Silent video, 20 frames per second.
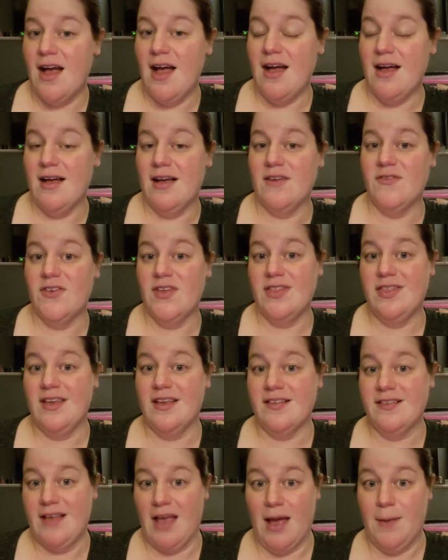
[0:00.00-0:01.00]
of
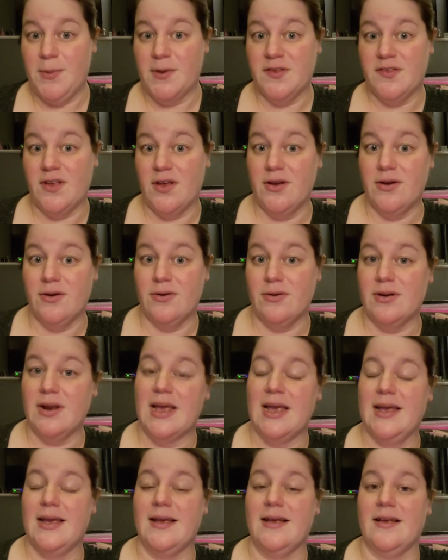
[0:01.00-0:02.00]
this episode
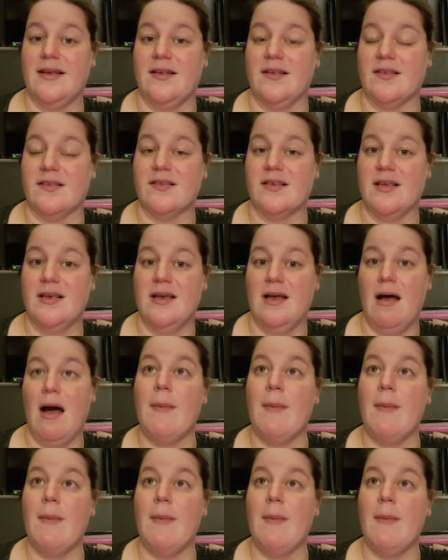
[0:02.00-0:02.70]
is